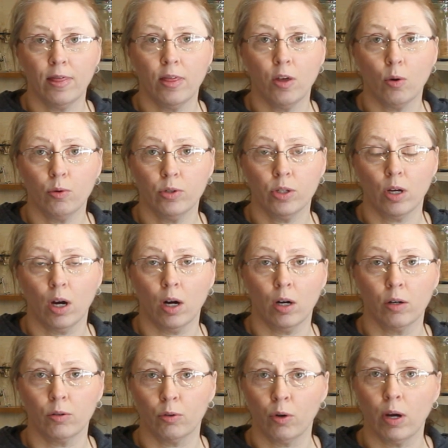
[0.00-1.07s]
those
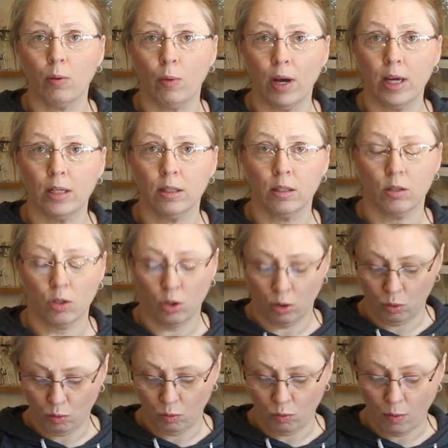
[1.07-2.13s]
are great ways
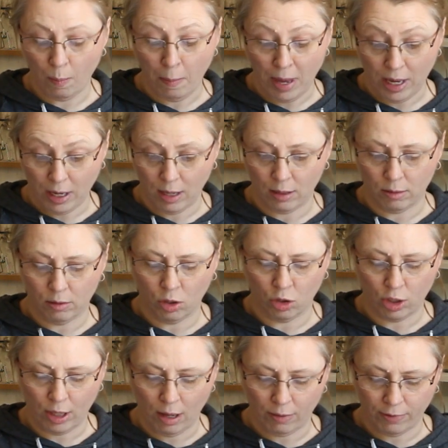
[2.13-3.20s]
to make it
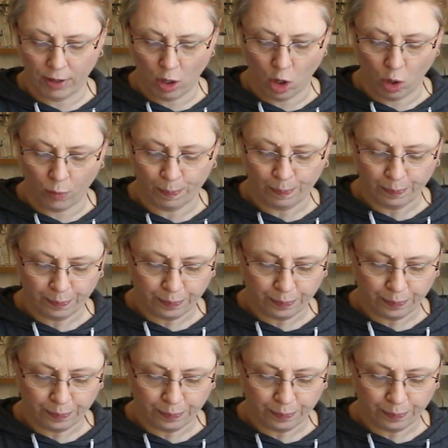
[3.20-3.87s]
yourself at home.